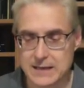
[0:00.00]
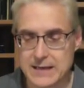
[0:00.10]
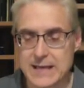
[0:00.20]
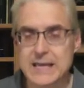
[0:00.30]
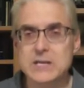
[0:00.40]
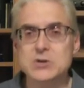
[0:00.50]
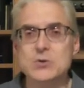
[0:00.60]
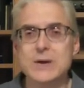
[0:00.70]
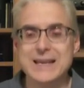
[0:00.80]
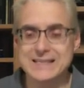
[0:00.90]
He
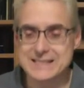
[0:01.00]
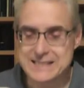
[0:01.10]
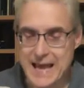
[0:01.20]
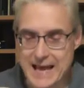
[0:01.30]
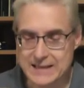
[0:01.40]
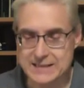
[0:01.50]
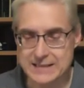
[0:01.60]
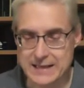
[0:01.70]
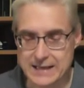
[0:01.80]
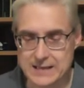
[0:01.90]
knew
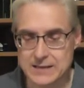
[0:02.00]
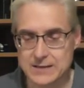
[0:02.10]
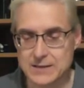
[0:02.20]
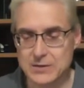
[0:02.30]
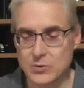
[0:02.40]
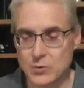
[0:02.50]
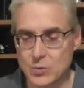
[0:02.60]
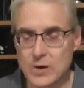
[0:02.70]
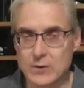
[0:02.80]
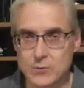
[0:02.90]
exactly
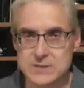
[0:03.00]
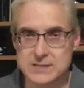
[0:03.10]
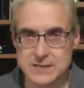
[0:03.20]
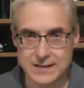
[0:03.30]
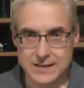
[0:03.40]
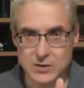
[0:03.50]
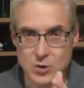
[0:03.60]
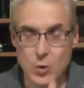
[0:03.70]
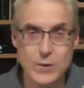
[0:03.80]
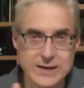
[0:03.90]
what was
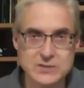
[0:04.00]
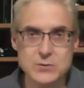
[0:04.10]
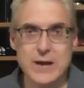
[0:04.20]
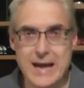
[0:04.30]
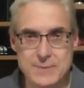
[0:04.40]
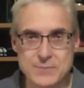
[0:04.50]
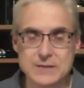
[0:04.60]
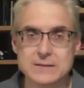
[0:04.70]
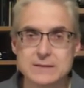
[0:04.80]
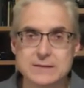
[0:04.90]
going to
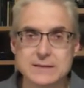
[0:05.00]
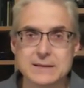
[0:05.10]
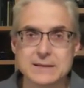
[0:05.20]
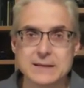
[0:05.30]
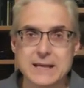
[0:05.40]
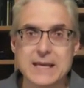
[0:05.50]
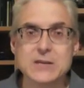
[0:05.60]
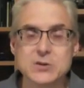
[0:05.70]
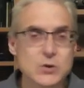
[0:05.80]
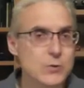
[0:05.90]
happen. He
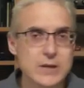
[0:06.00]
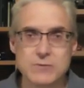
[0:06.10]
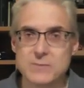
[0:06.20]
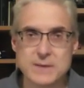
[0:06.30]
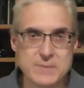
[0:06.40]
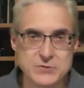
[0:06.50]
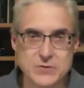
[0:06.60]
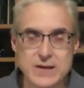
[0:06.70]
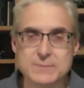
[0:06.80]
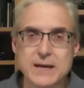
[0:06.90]
knew he would be
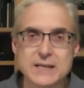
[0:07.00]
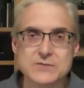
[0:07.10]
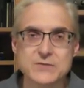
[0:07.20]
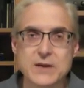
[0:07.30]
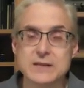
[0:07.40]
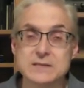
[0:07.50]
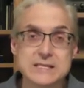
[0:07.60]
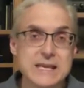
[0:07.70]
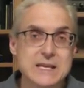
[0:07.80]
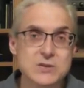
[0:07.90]
betrayed by his friends.
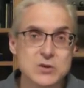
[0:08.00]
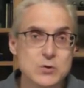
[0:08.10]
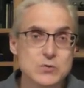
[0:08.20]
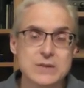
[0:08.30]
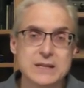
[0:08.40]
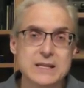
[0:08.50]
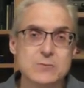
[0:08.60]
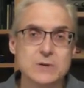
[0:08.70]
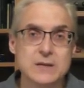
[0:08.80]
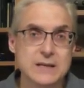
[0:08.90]
He knew that he
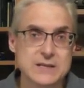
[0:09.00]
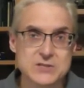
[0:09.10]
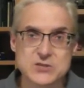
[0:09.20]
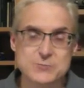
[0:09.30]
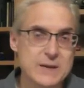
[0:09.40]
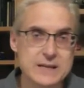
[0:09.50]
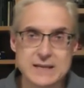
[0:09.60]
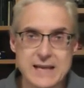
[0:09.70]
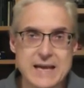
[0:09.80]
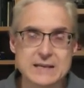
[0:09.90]
would spend a
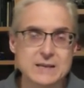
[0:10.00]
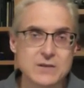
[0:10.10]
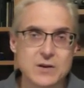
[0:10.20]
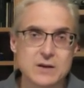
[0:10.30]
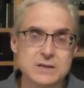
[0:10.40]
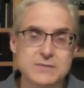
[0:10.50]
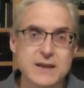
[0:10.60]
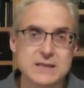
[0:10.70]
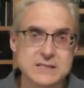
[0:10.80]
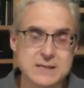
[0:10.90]
night in the Garden of
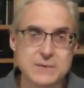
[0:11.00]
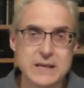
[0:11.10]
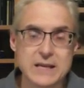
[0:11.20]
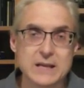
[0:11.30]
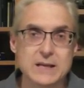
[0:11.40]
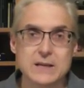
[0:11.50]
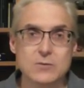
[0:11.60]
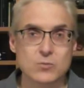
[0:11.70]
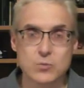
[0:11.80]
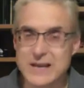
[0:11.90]
Gethsemane
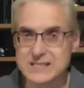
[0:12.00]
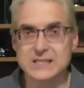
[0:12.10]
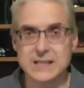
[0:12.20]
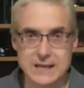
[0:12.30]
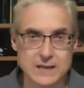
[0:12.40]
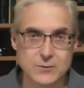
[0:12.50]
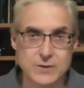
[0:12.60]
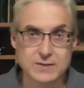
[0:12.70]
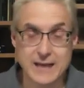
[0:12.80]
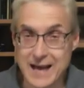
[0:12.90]
wrestling
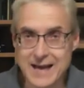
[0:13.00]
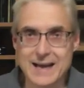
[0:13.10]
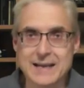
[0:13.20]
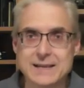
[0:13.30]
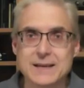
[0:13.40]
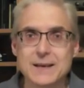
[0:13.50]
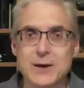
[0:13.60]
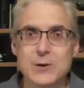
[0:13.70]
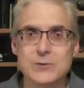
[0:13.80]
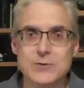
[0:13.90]
with God
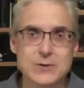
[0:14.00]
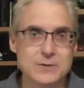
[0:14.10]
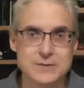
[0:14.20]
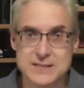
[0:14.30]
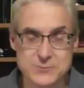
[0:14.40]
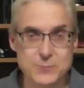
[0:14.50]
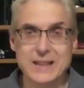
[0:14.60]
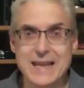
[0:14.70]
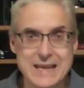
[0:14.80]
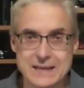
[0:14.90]
over this
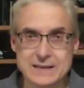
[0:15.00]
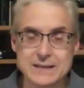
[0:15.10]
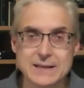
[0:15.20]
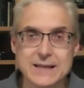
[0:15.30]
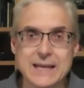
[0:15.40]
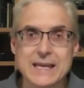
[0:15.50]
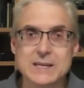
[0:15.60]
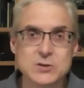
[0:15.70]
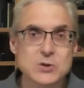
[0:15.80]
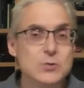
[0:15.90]
plan. He
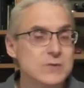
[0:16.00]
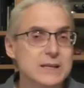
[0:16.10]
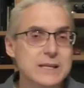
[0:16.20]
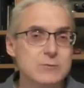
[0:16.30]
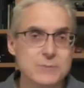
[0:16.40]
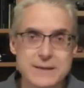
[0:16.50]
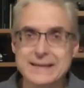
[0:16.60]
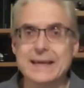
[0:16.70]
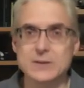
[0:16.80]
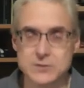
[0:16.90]
knew that he would be
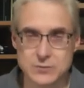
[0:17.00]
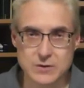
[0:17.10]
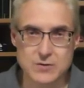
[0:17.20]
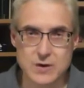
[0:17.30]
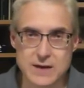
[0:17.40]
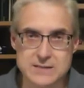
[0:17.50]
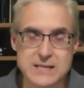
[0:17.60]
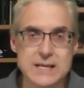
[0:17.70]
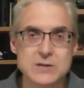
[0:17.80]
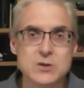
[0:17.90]
nailed to a cross.
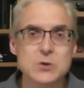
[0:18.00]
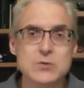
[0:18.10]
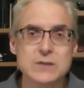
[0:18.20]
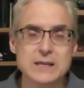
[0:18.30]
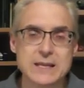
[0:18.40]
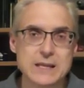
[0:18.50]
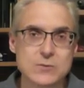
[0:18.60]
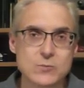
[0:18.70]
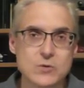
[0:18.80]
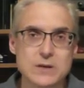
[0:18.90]
He knew that he
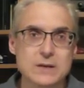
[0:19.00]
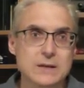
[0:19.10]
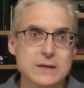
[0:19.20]
would